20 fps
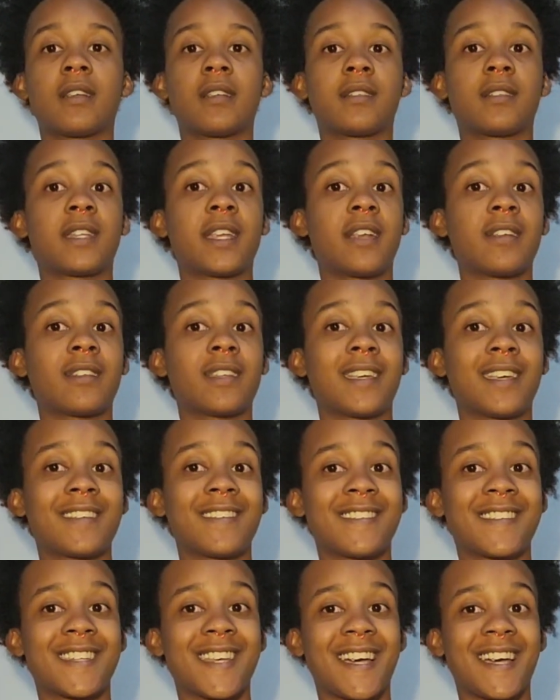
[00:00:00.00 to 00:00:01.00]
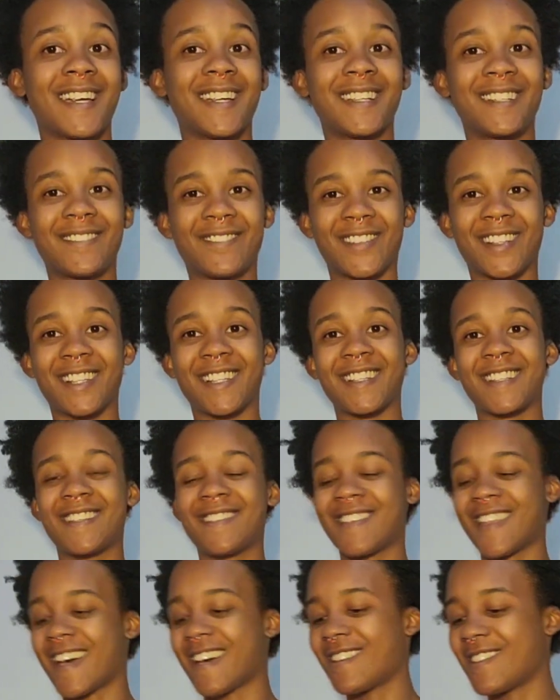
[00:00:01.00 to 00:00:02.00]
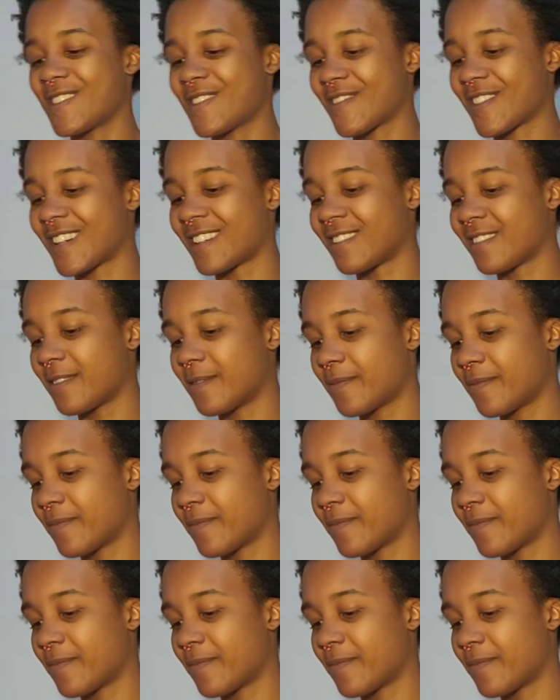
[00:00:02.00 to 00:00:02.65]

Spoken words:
Then on the other side, we're gonna do that as well.